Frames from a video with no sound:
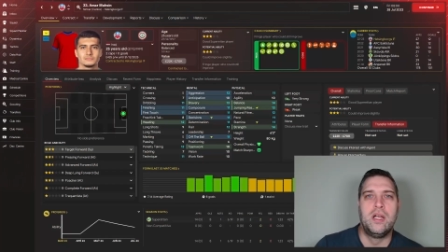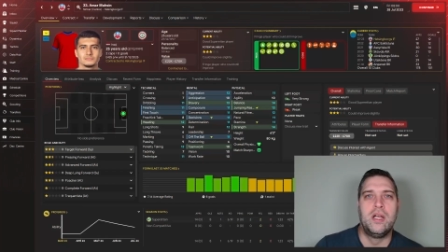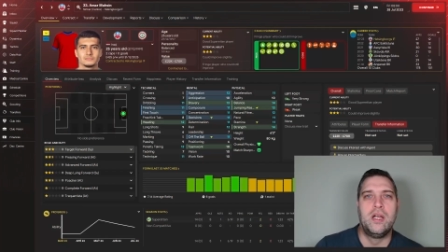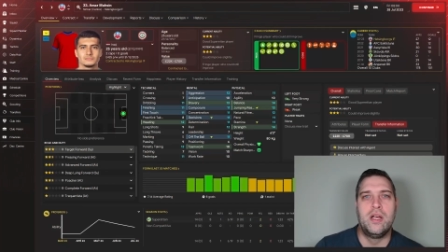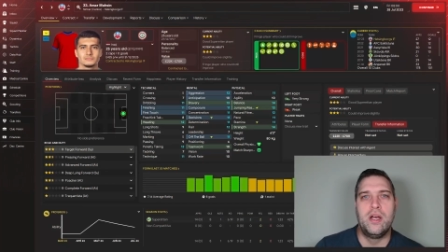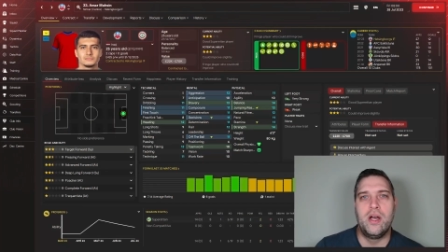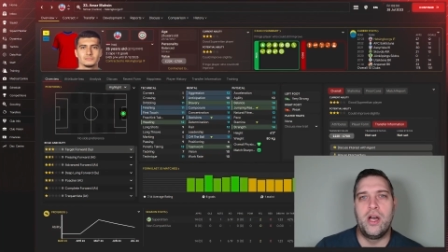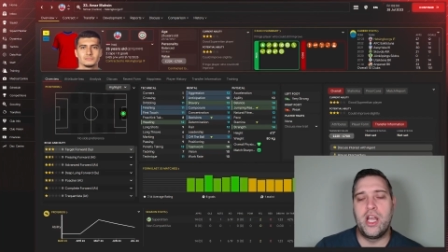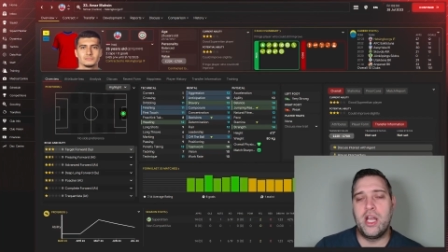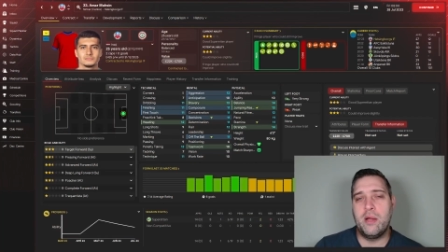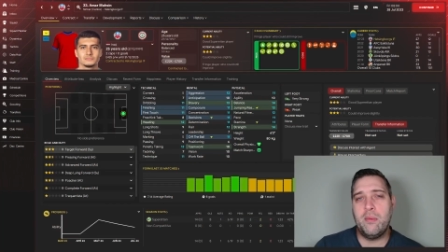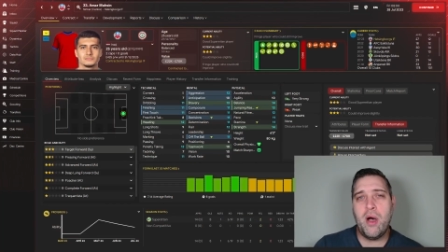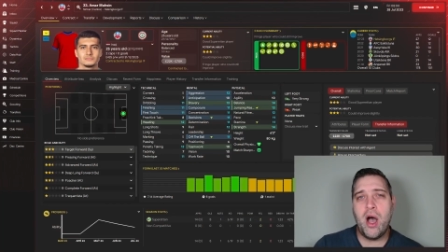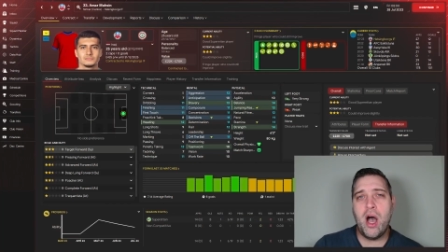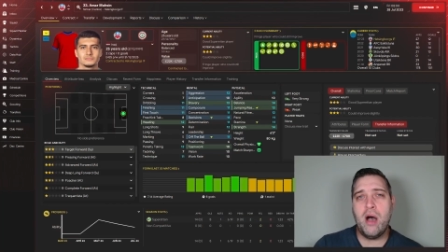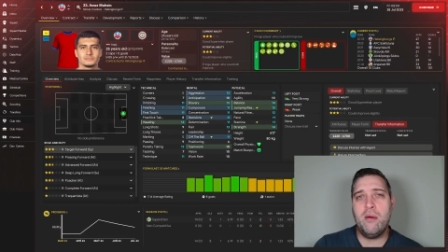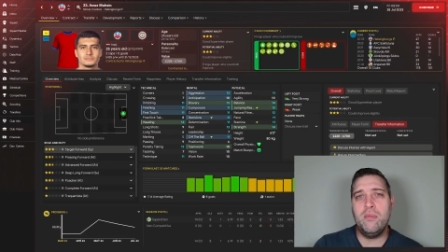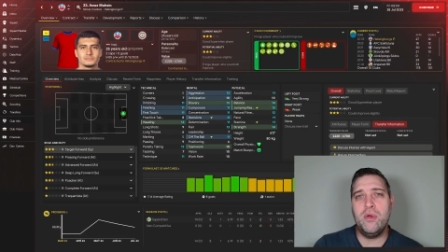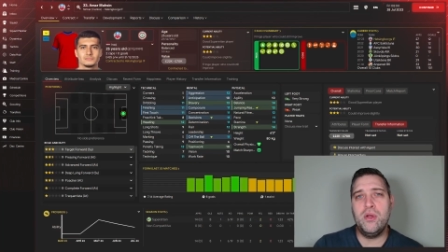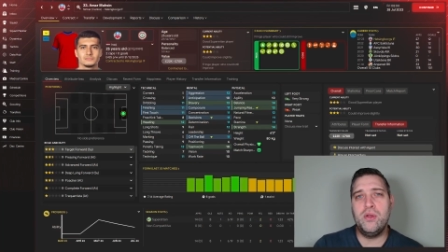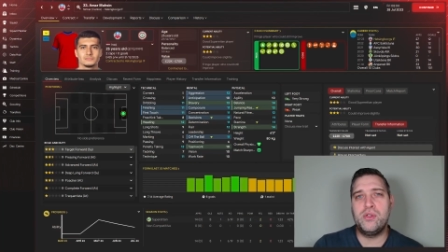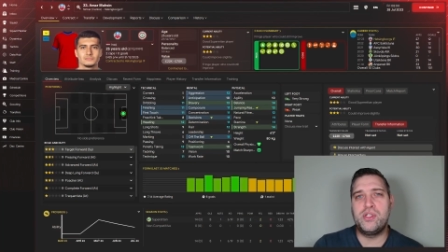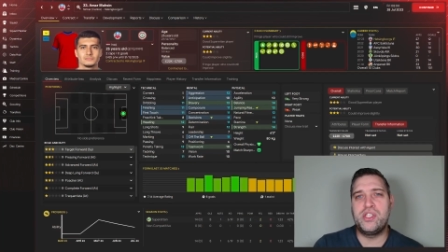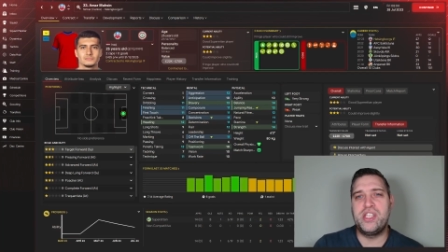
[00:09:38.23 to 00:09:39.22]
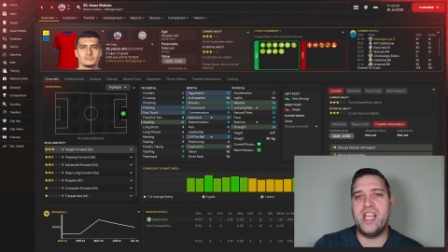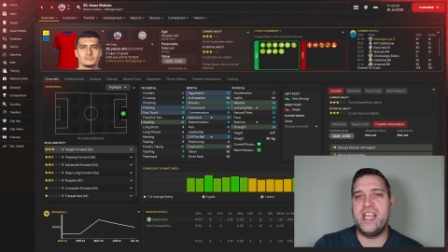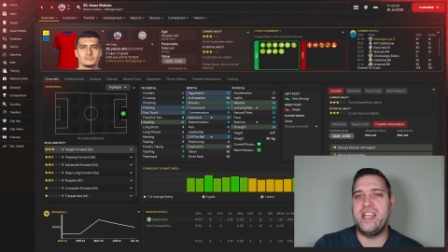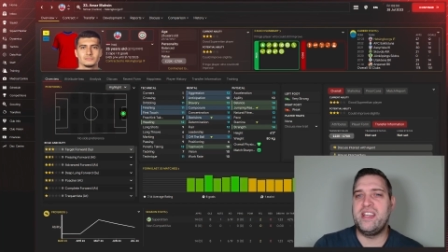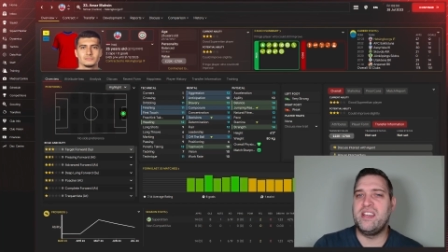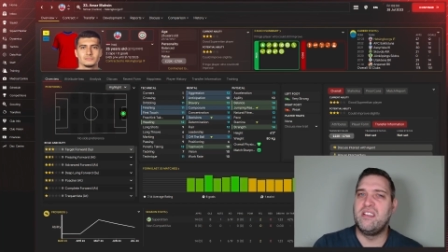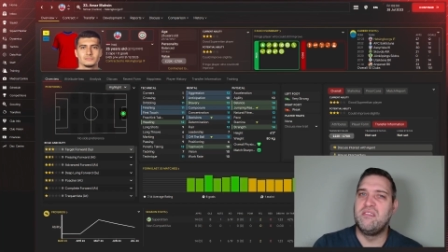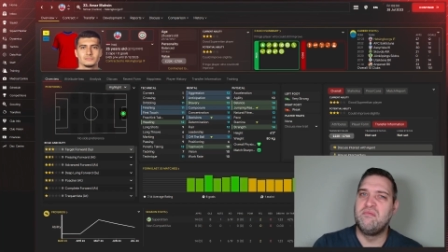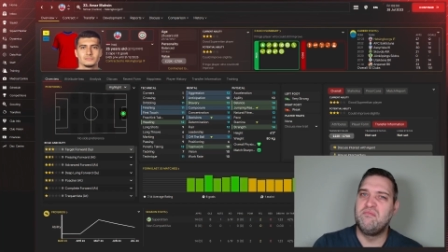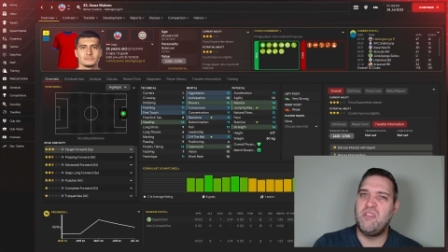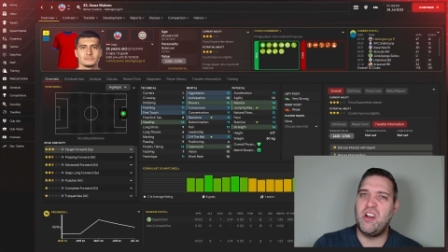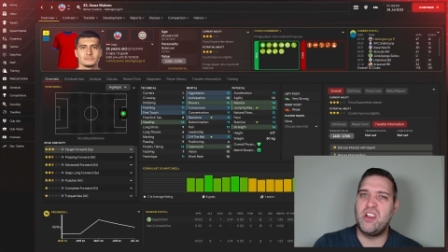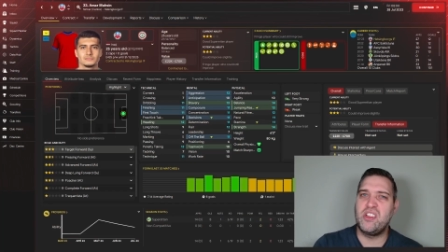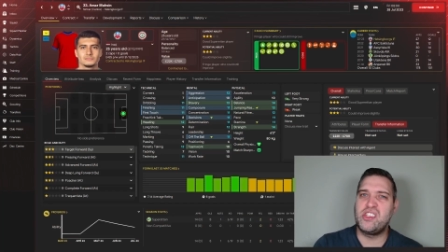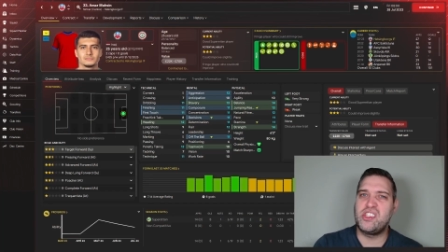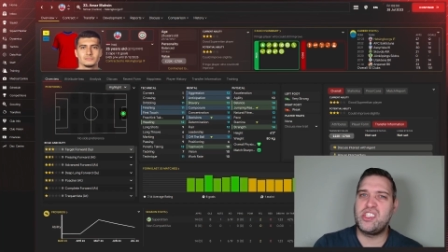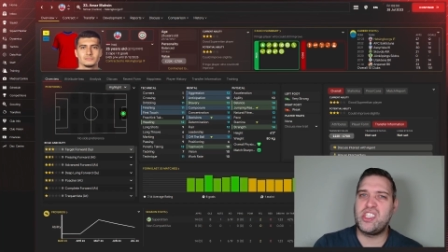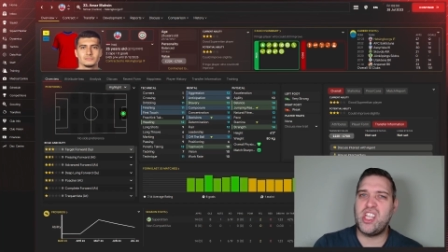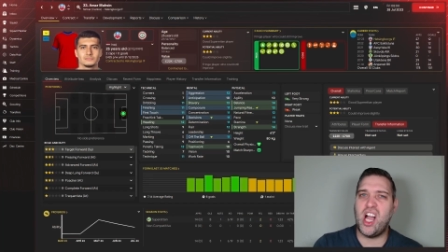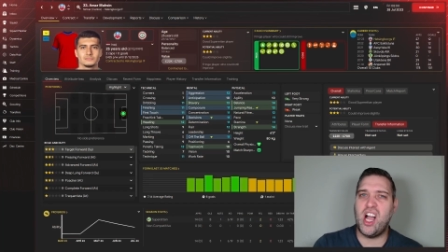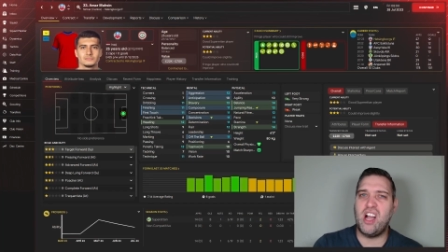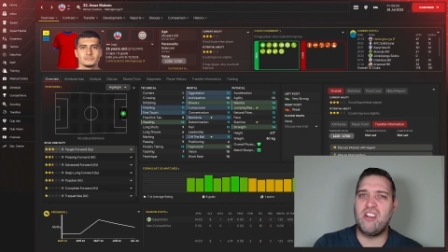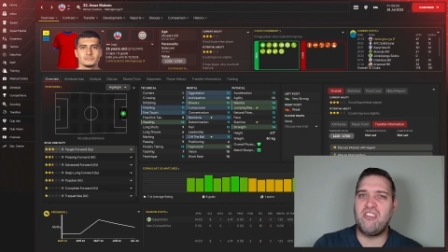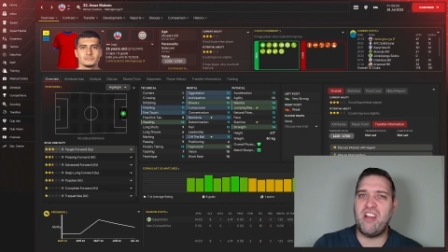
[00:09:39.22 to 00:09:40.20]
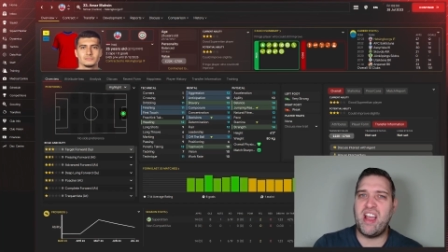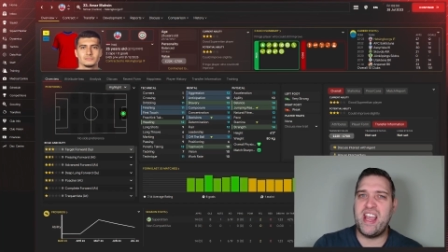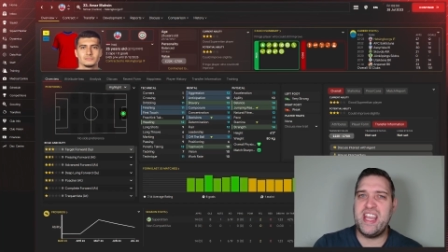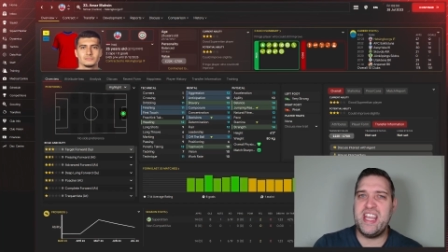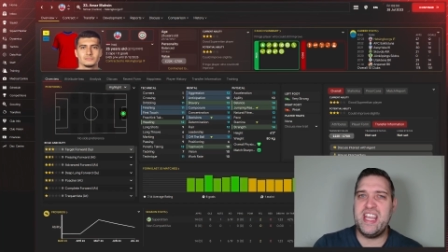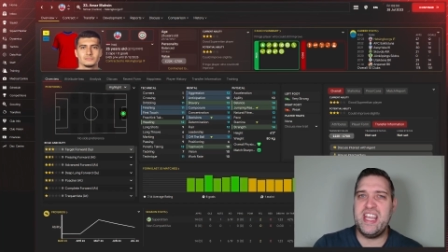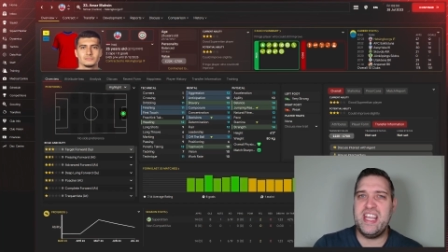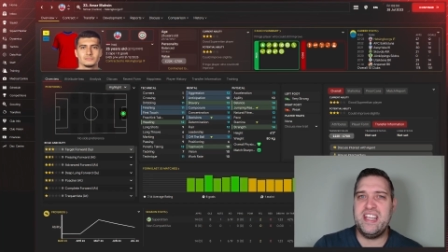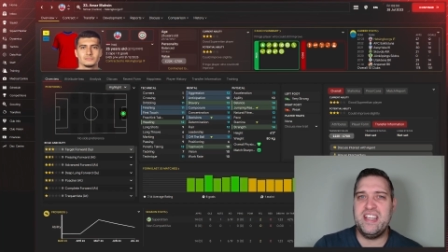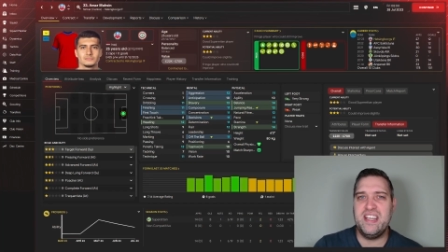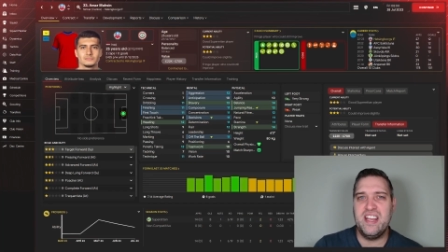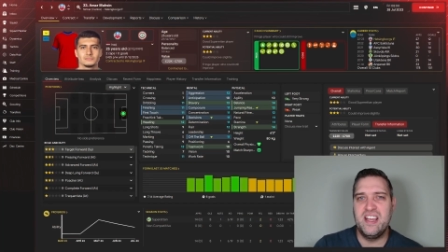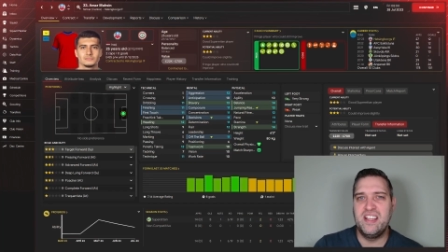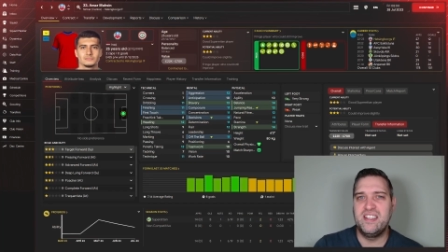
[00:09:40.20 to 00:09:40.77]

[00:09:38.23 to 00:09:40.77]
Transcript: And Amar Musin, on star rating,